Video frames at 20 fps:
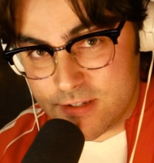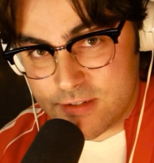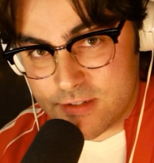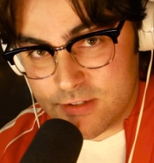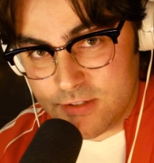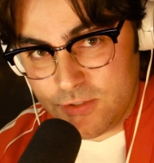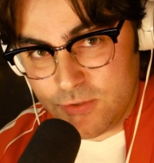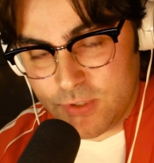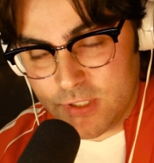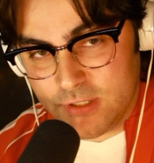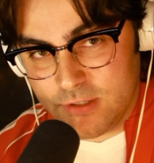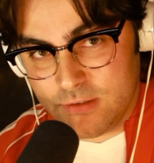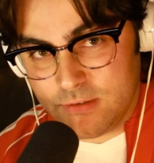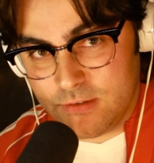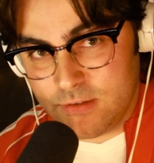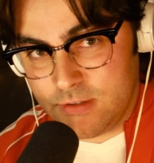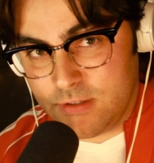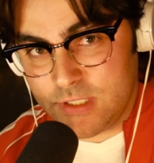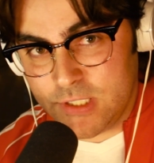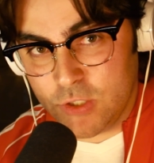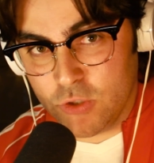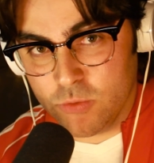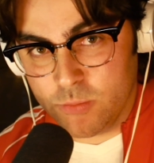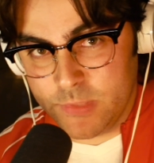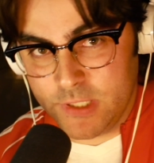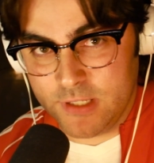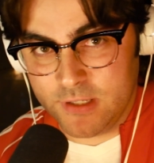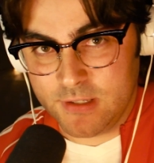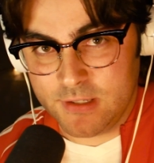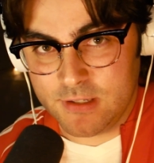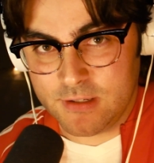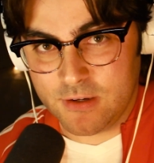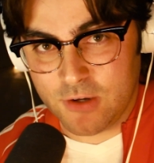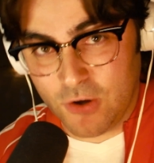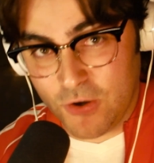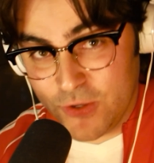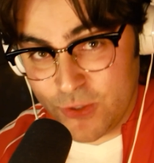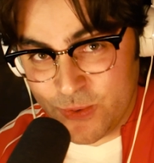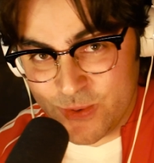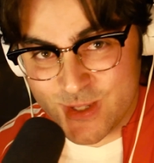so you can hear me
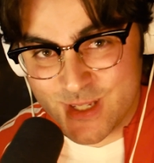call you a